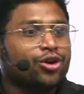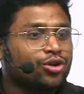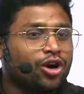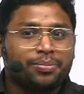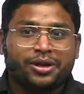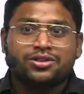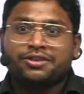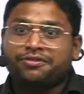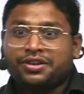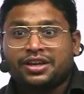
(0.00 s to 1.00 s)
not, because
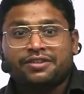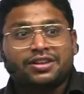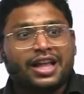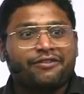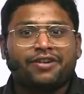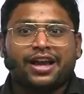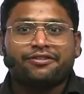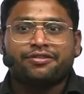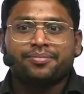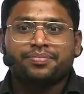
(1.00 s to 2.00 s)
if he will have wife,
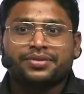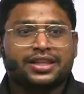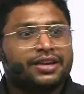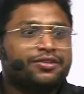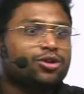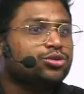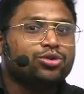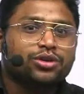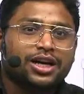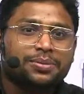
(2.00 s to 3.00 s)
then he will also do
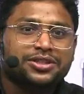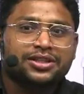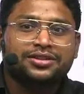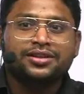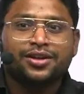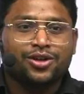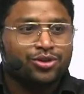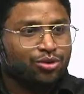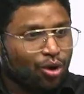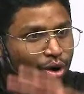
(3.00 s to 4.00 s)
corruption.
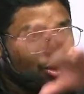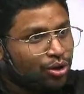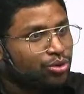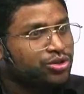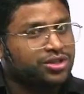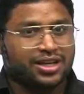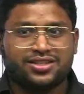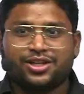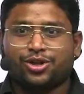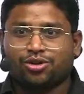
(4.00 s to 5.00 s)
So all those things
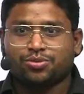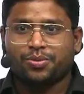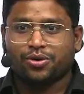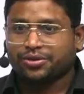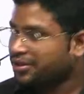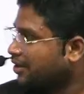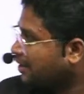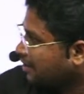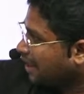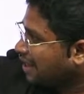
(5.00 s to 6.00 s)
he talks about.
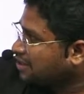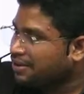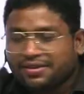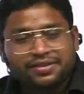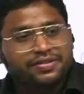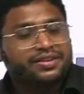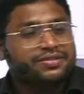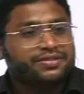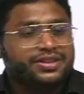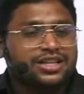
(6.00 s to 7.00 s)
That's where
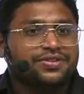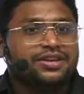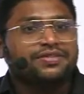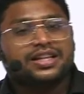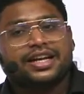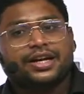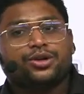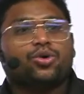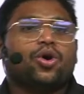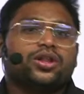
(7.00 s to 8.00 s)
we'll get into
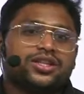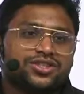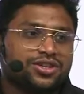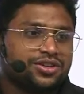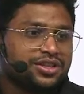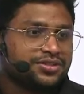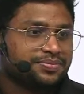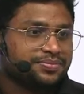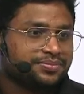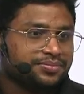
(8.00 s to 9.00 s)
all these theories.
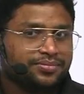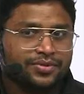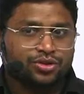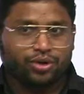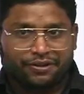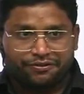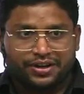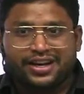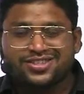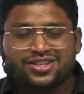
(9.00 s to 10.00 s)
So every
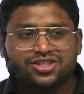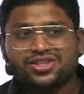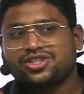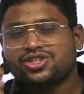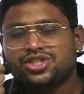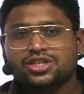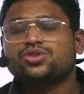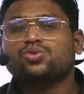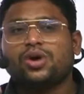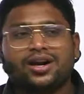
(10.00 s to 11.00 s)
discussion is just
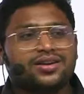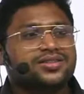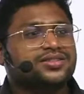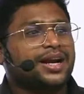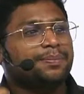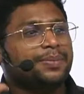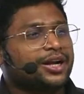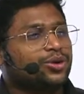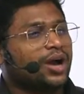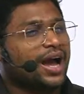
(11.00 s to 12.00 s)
to understand
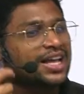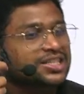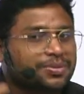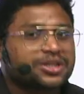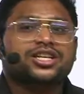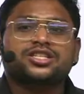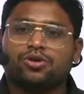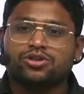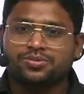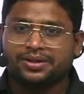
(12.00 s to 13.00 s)
Plato as much as
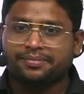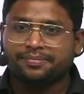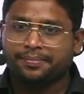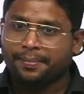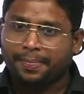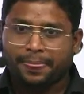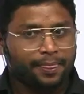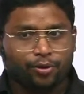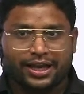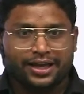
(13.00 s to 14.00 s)
possible.
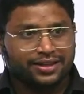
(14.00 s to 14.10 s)
Okay, the